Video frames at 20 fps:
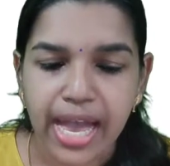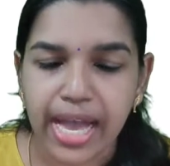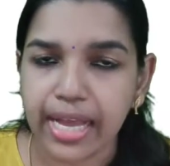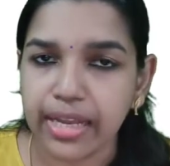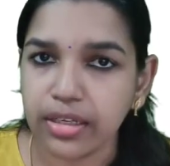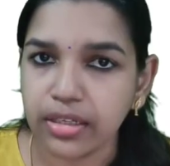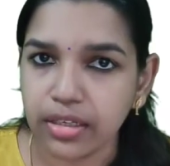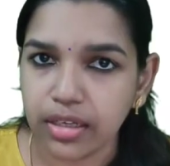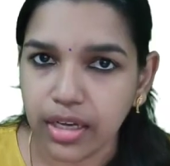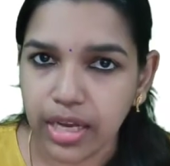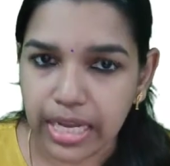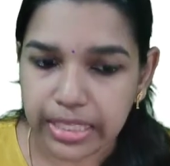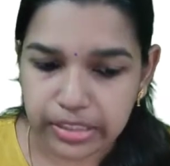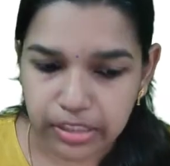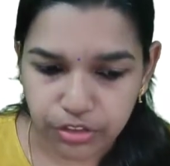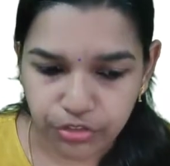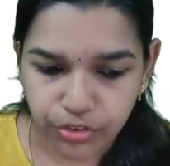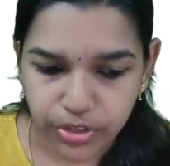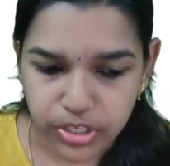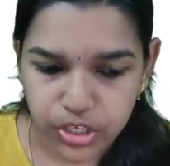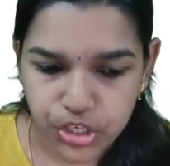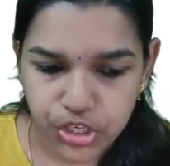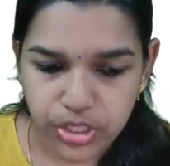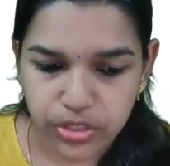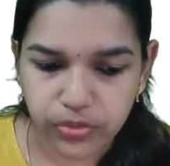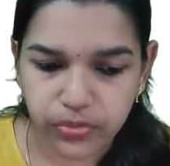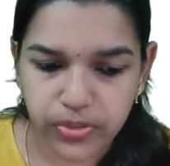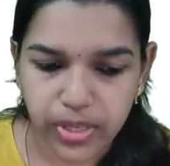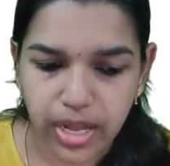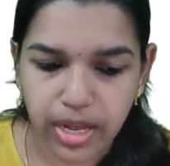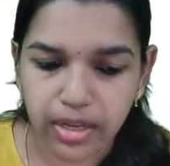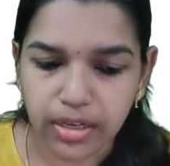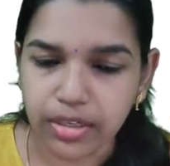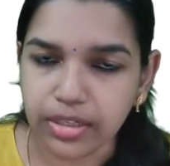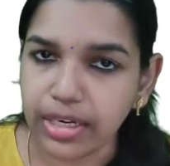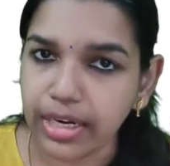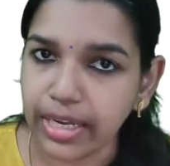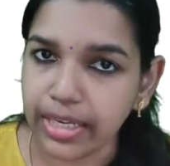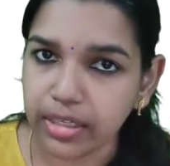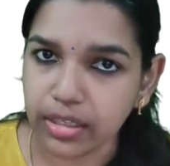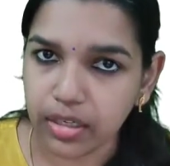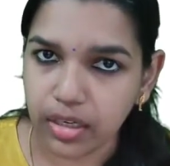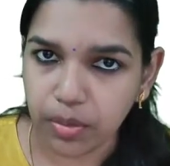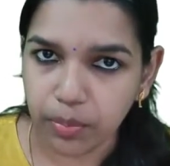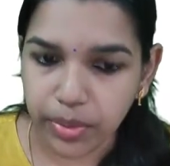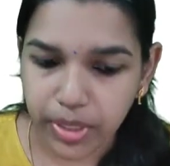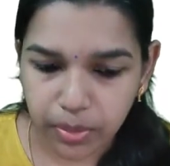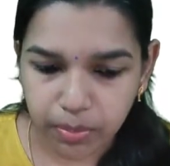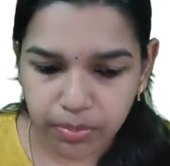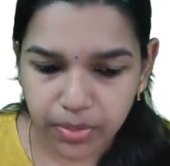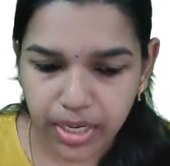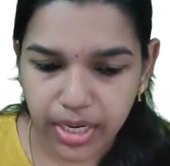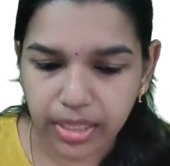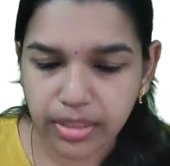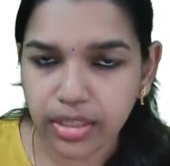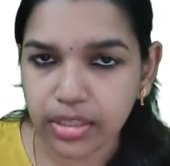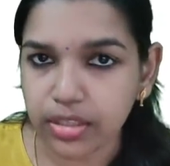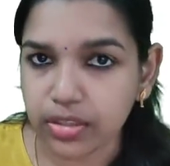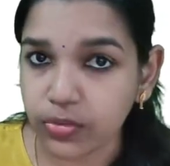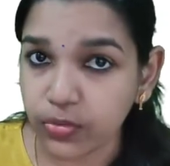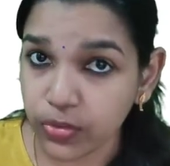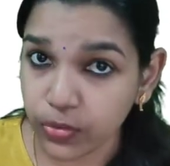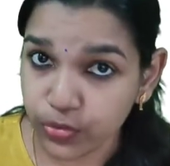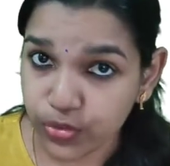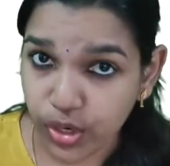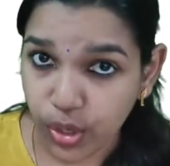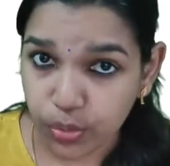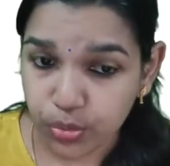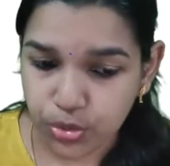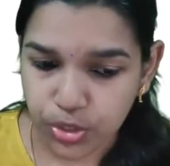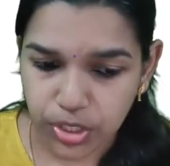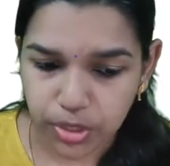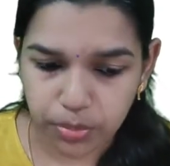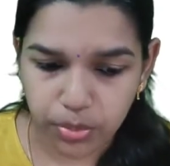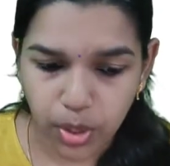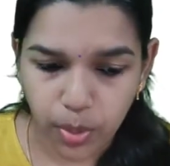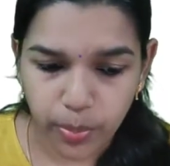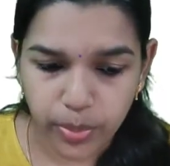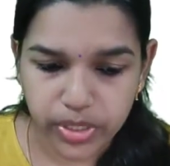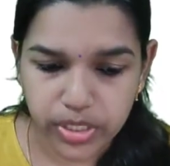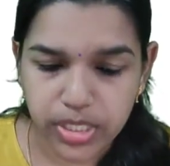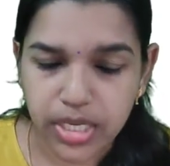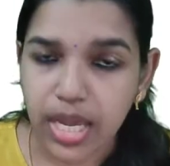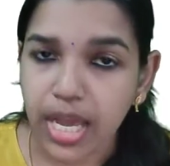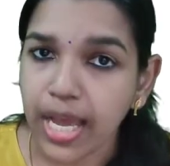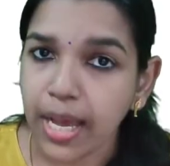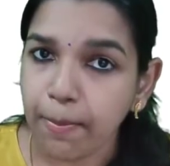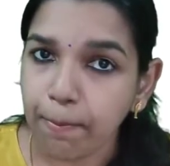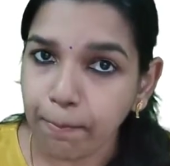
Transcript: and other functions are like uh, Brahmana that is stoutening property,